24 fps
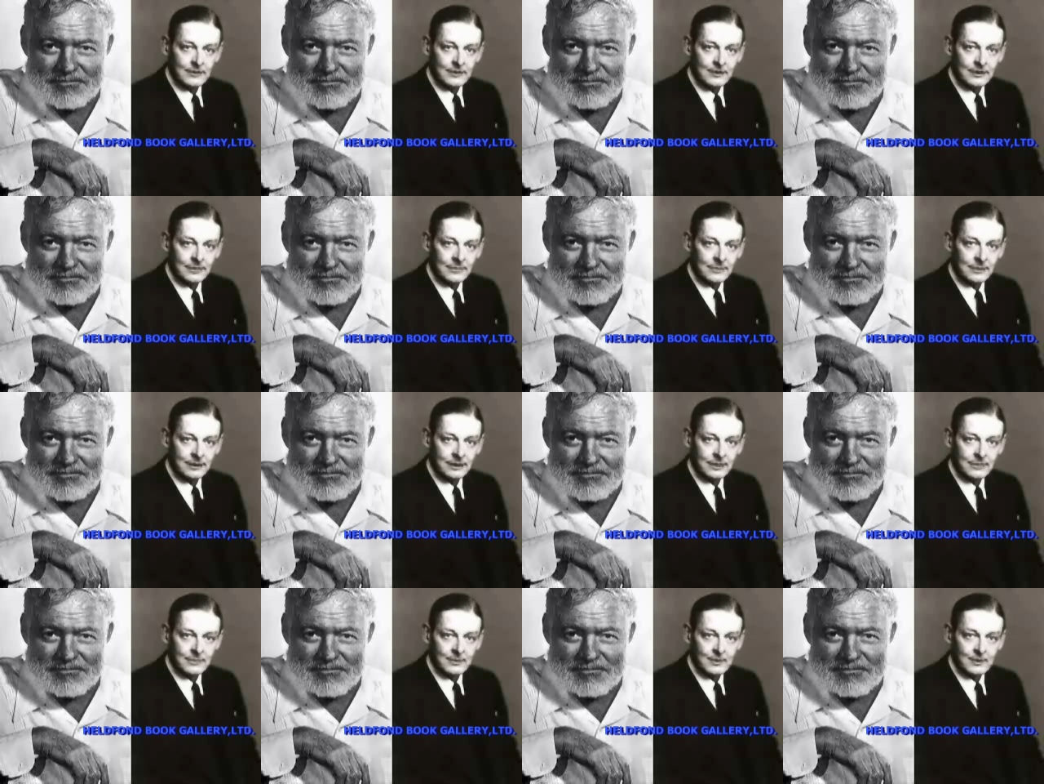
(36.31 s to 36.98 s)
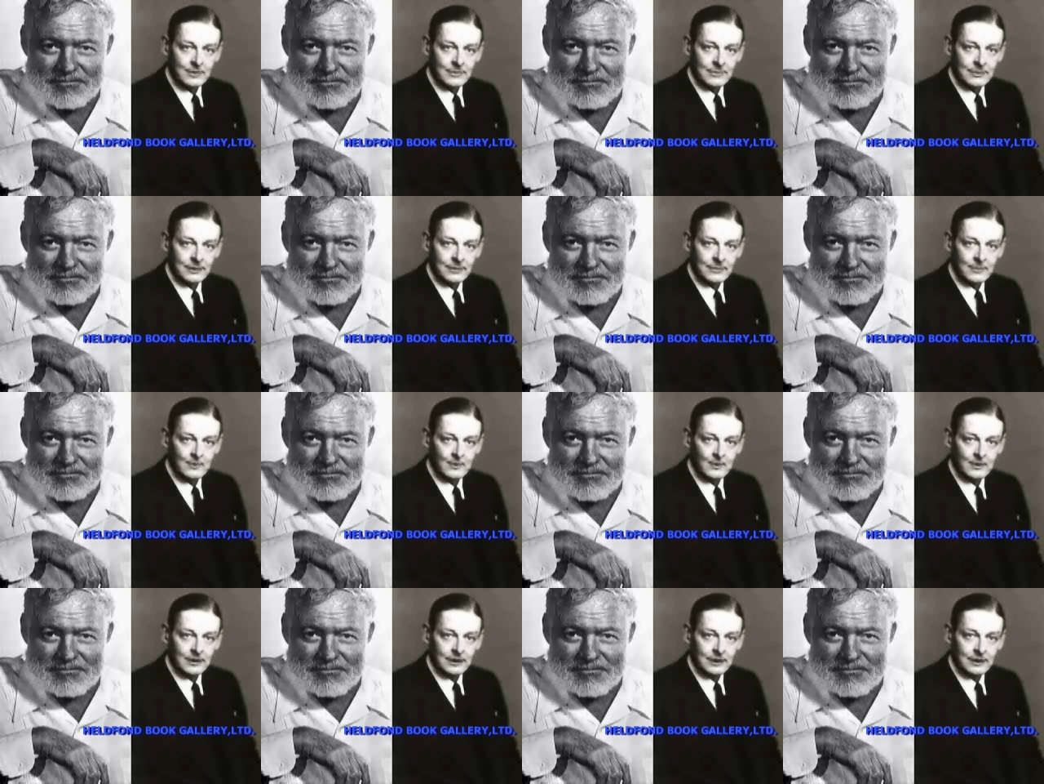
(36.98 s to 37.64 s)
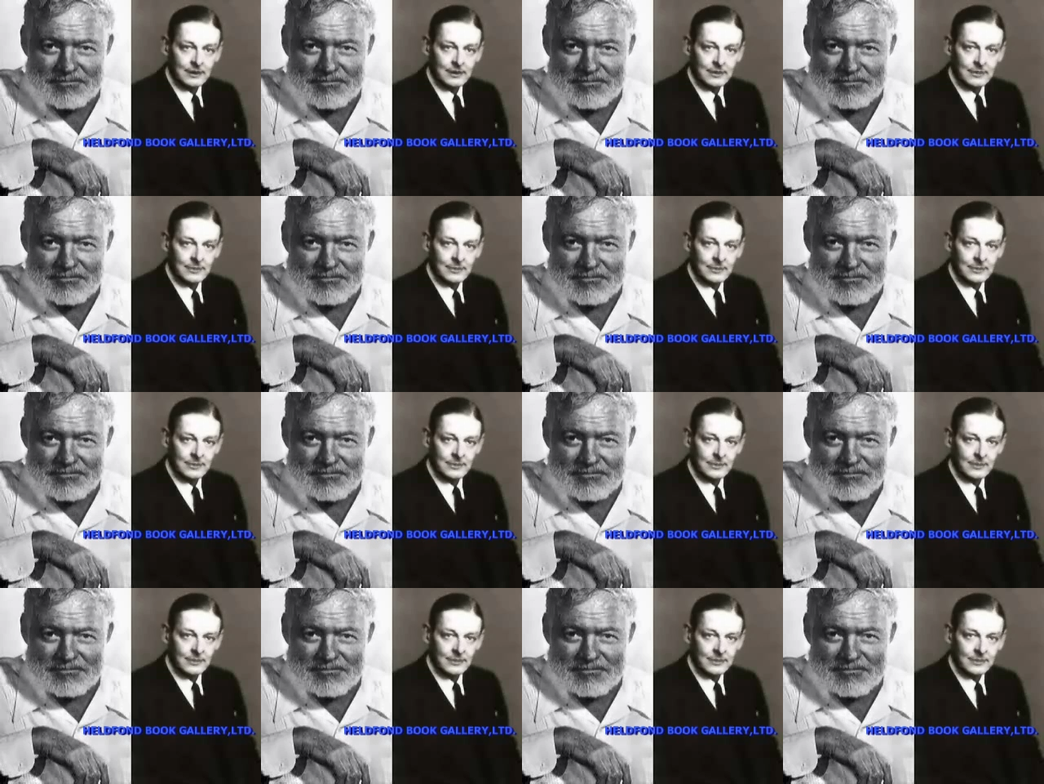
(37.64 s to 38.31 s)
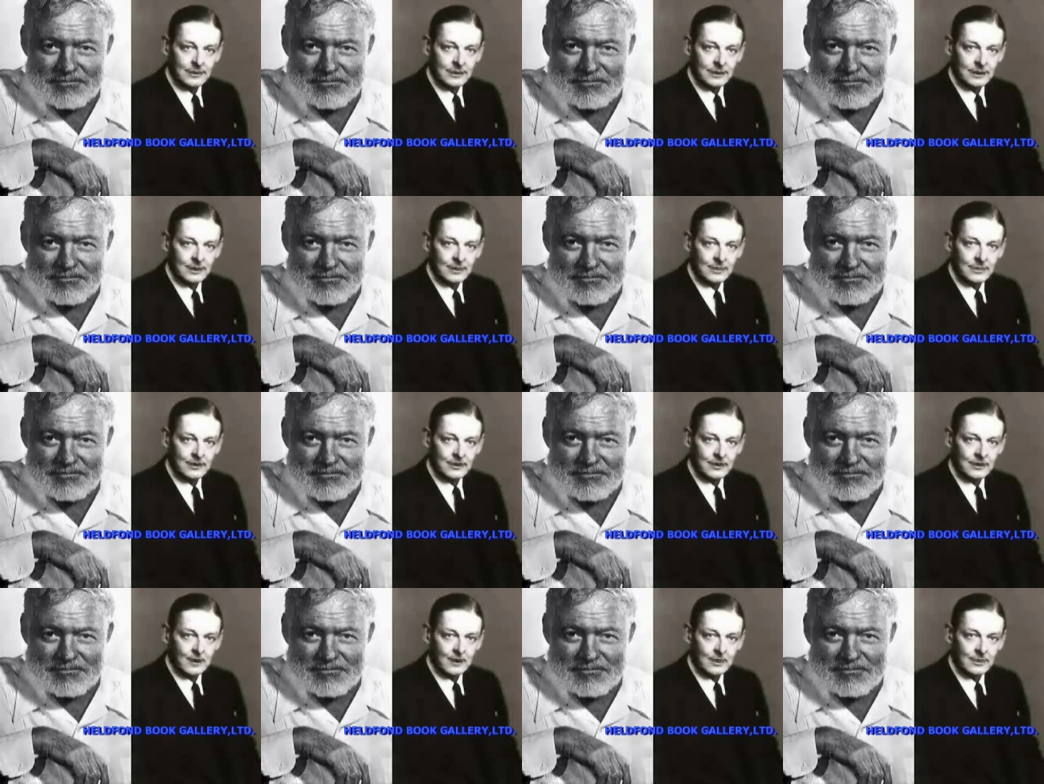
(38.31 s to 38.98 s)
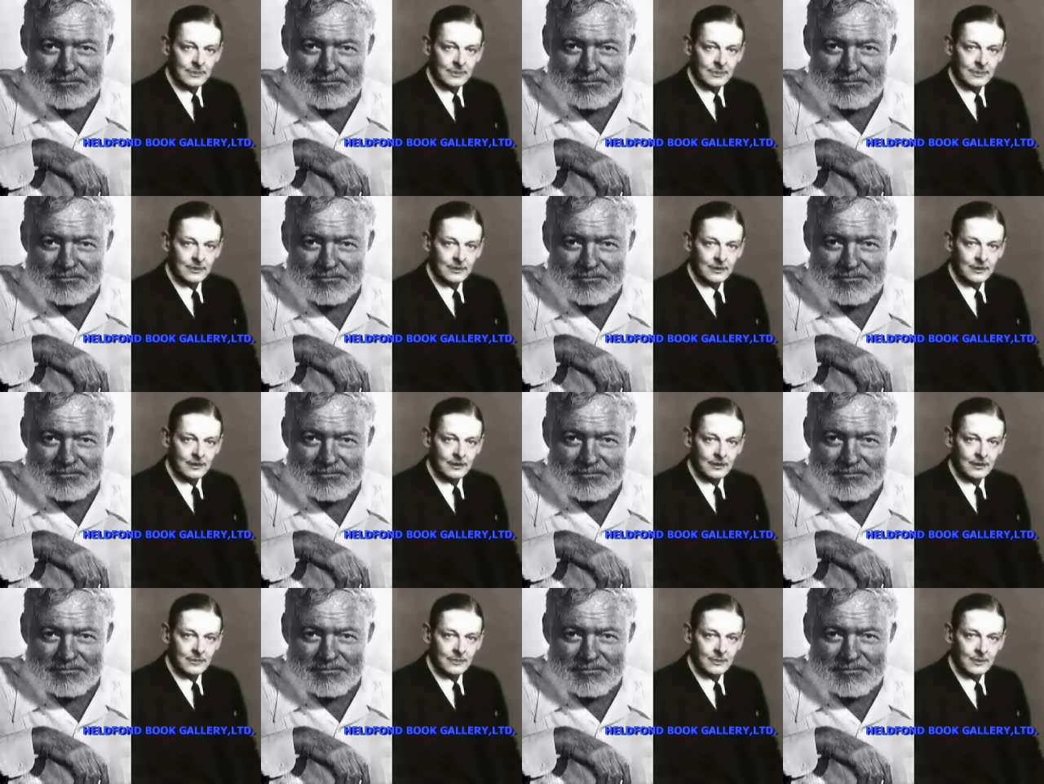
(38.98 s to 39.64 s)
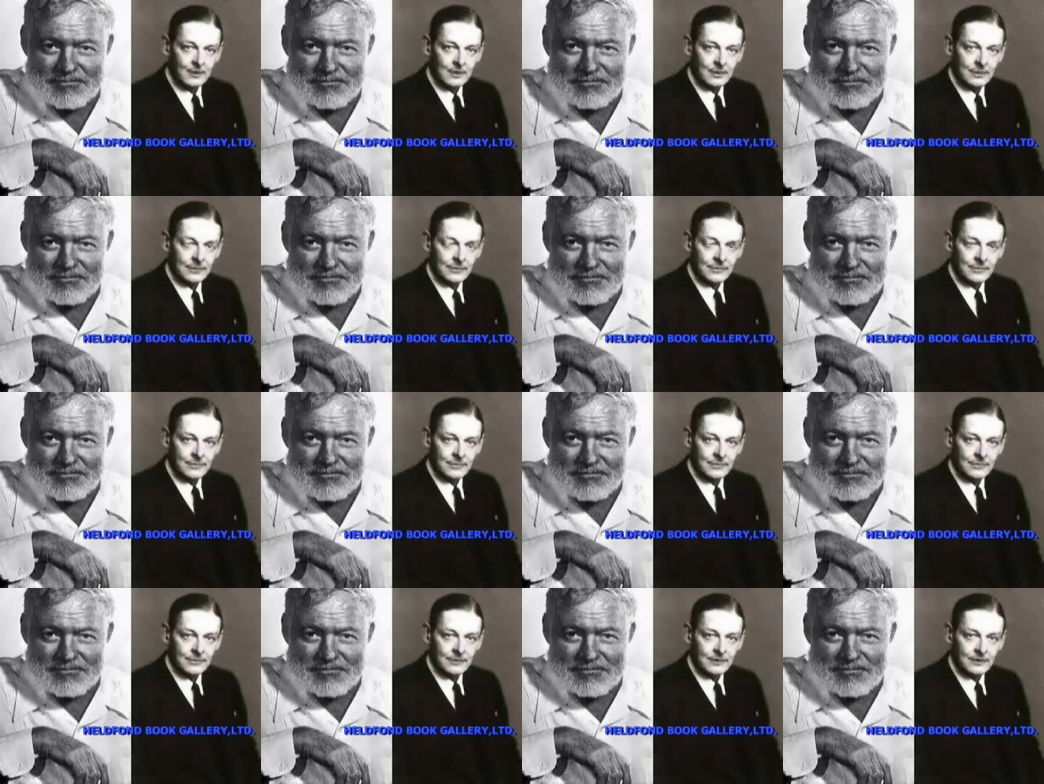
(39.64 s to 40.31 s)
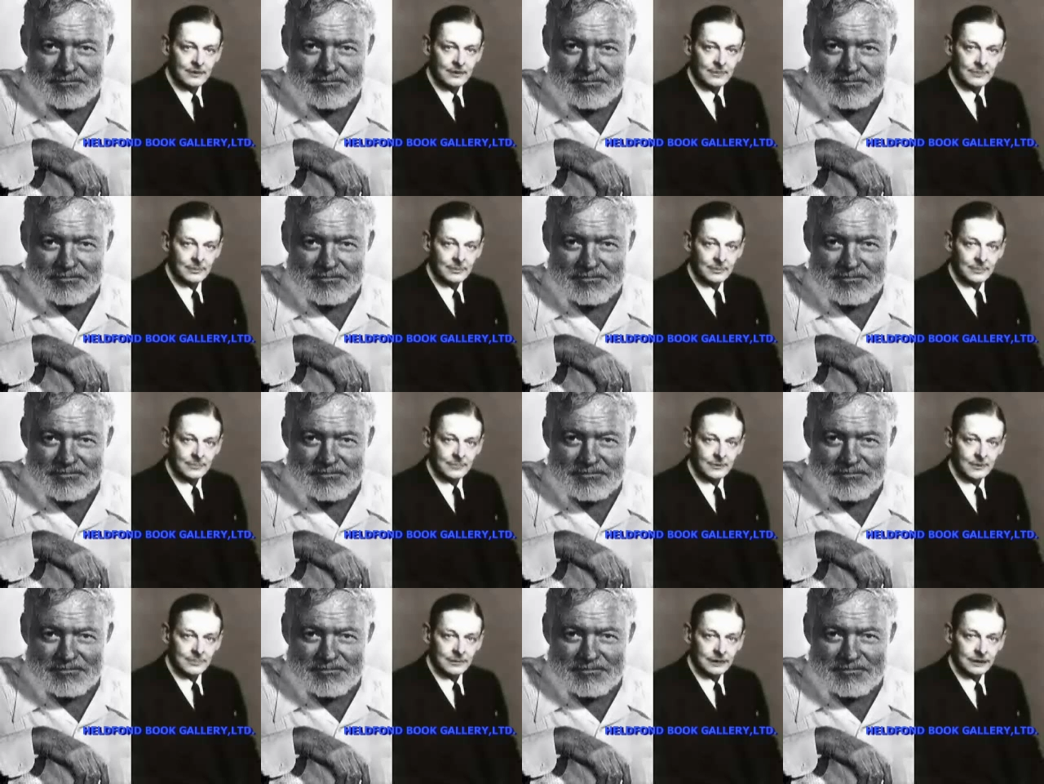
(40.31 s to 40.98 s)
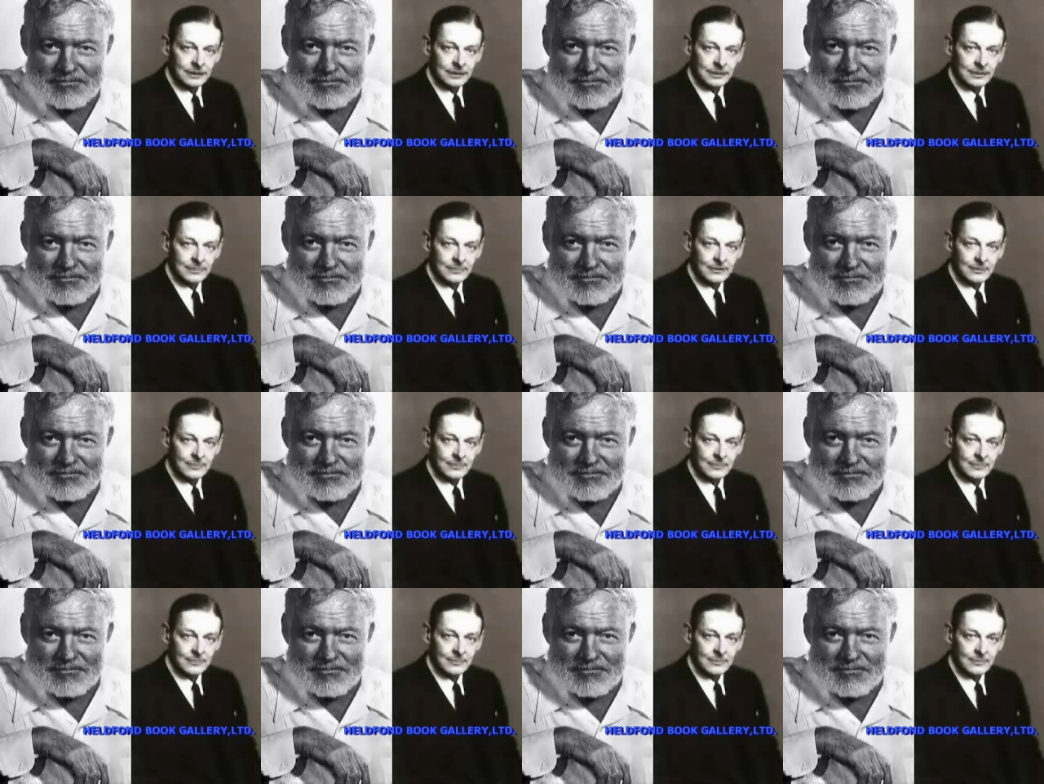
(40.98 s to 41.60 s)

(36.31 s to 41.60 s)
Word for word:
Speaker 1: a bastion of civility and intellectual decoration. It imbues my